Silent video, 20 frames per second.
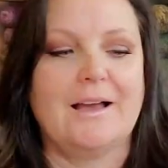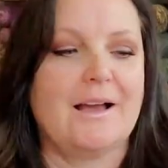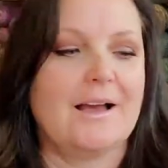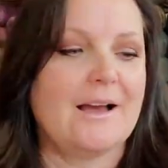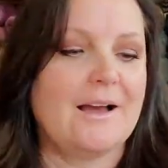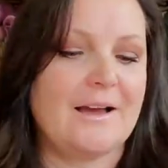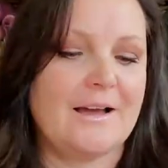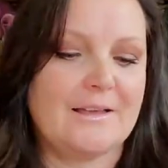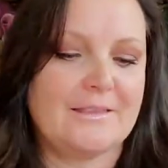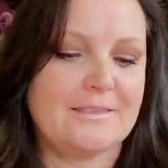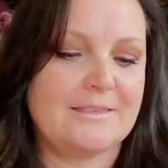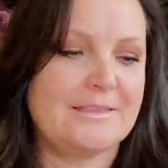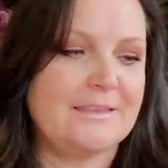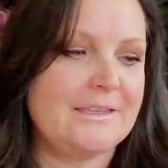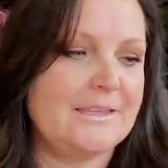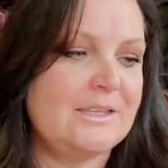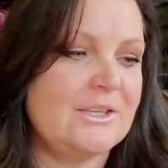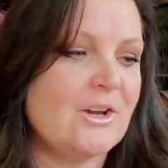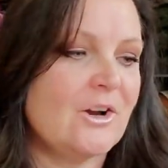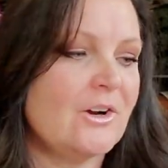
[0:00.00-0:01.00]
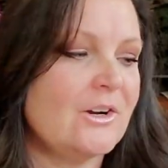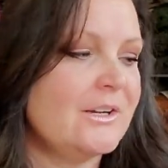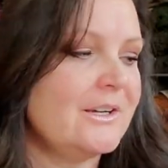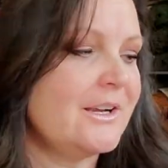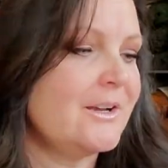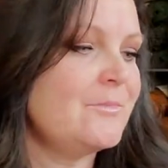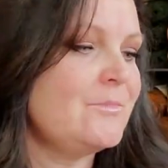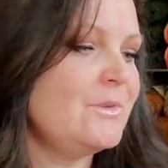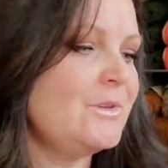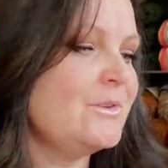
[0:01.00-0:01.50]
uh, the yarn
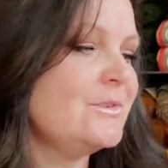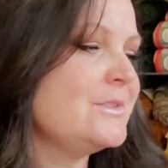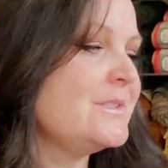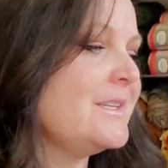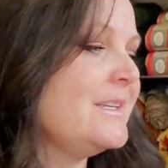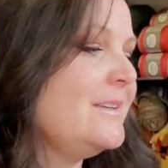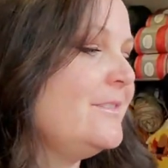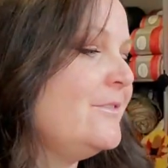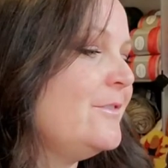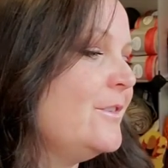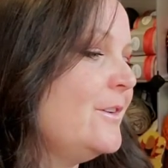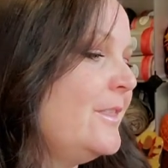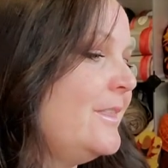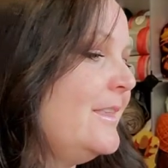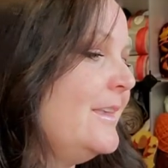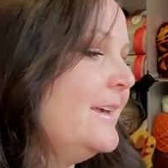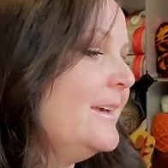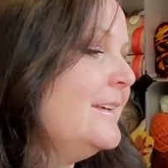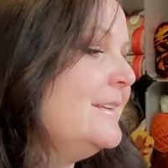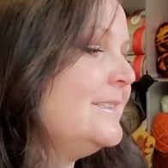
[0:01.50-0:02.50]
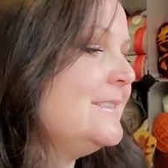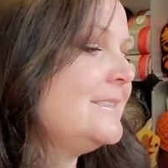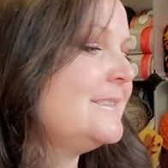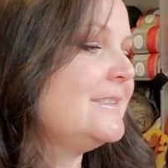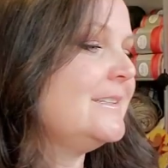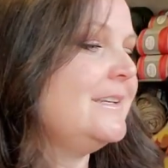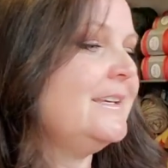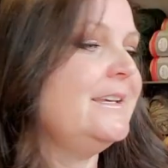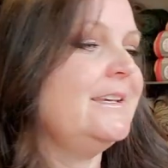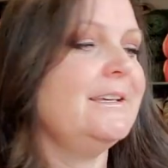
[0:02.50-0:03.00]
I'm using for
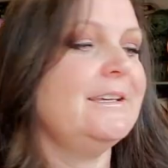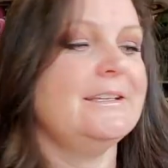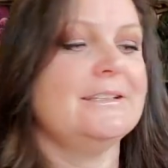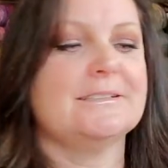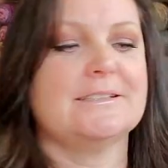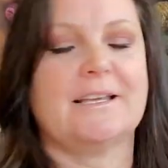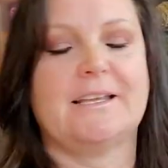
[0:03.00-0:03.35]
this is,